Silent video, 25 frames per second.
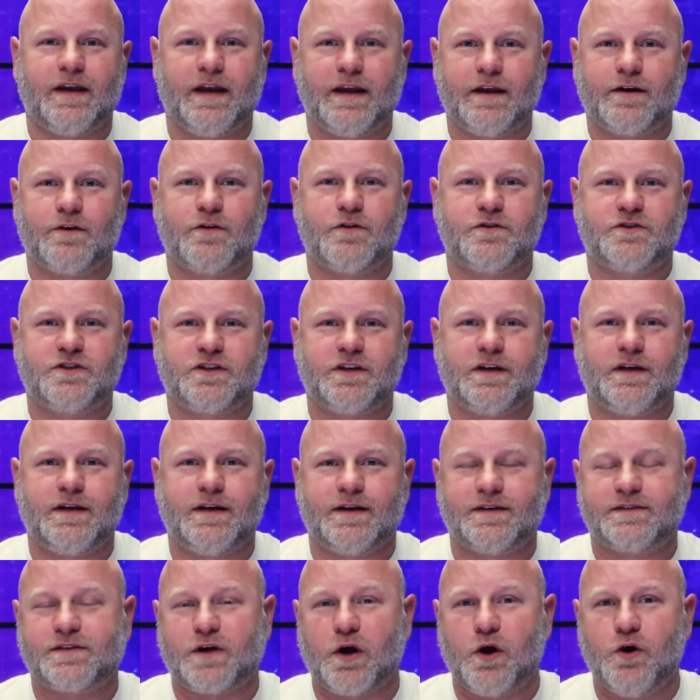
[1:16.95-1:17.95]
energy
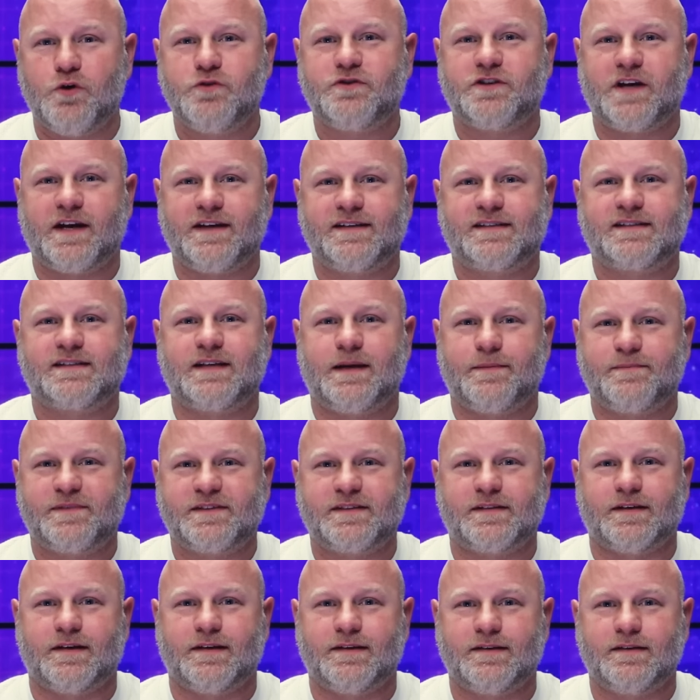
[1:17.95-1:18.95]
as OJ
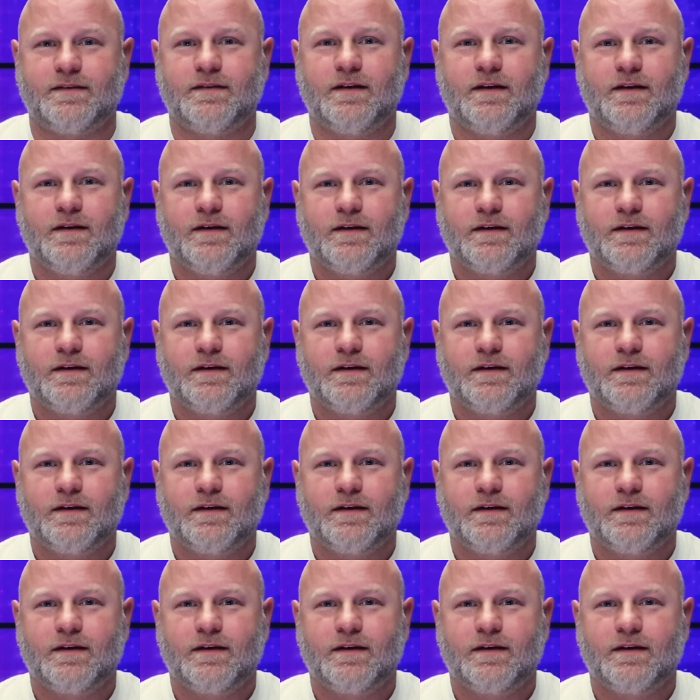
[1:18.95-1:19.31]
Simpson